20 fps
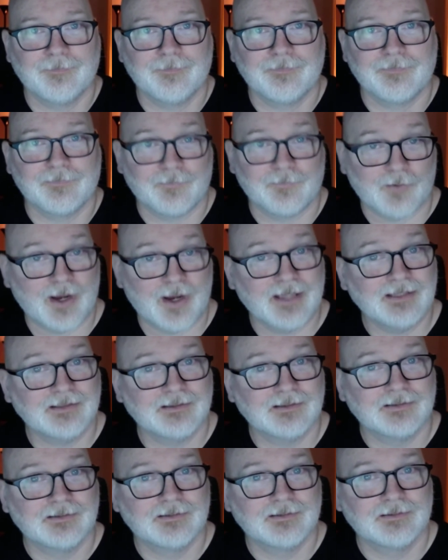Right?
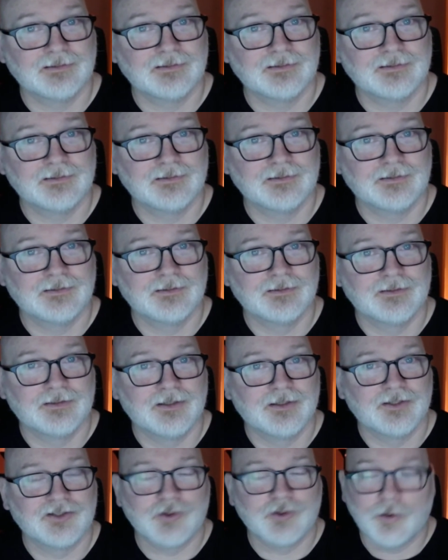
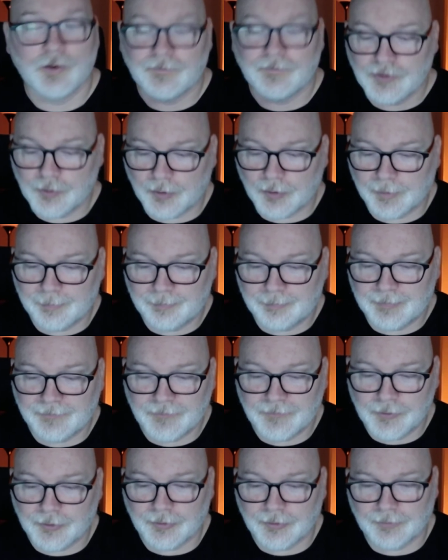So if
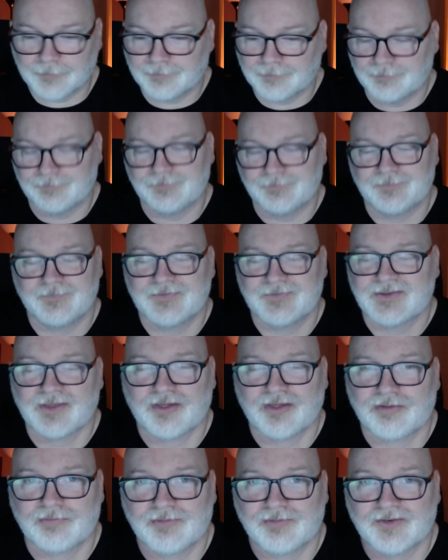you're
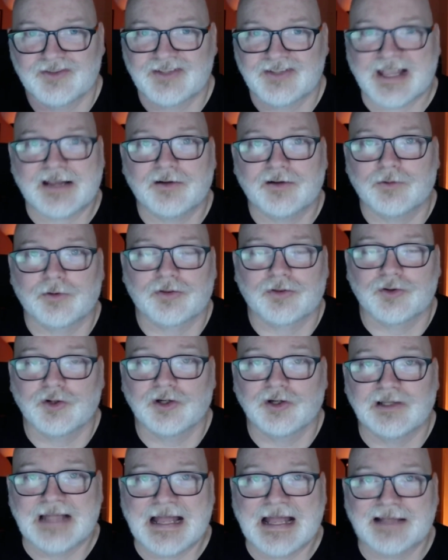second or third
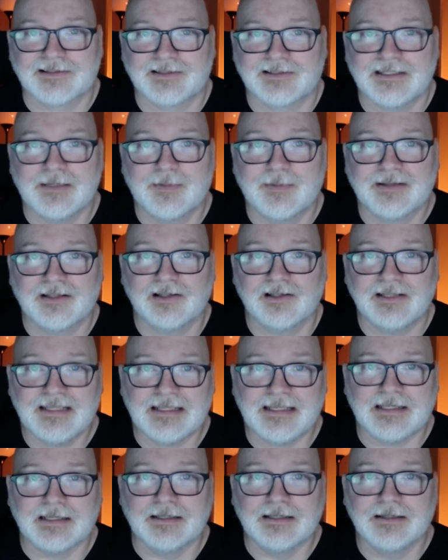last team in the
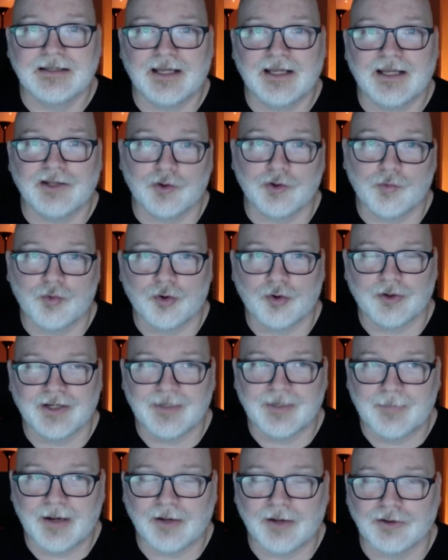league and you're worried
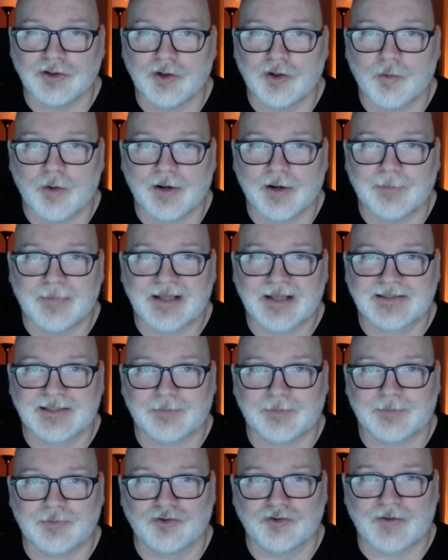about, you don't want to mess
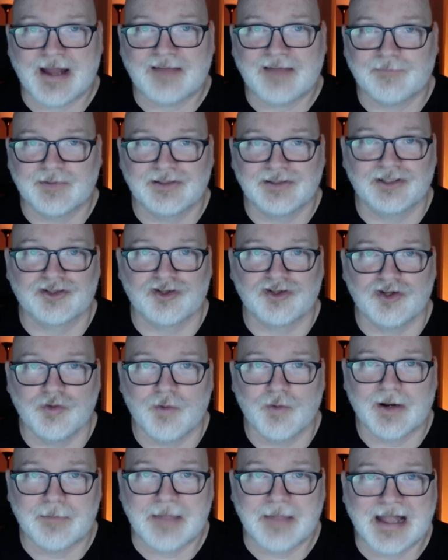up your draft position, you
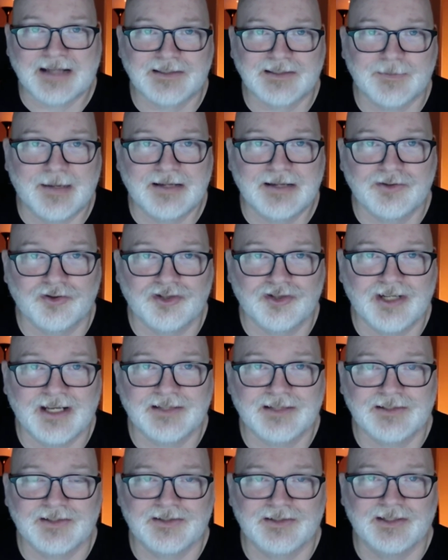want to maximize your
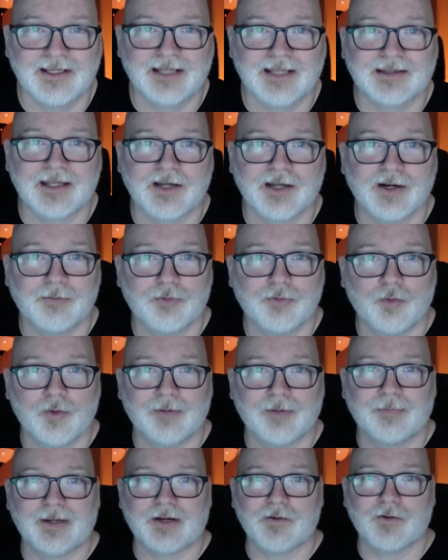chances to get that number one
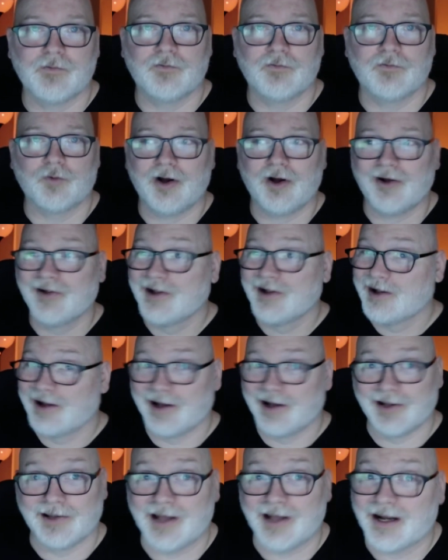pick overall,
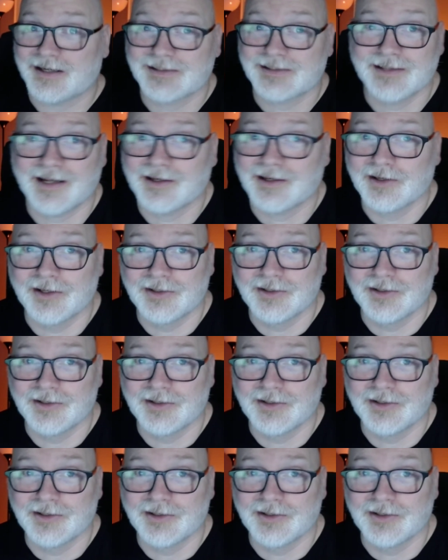Halak's not going to do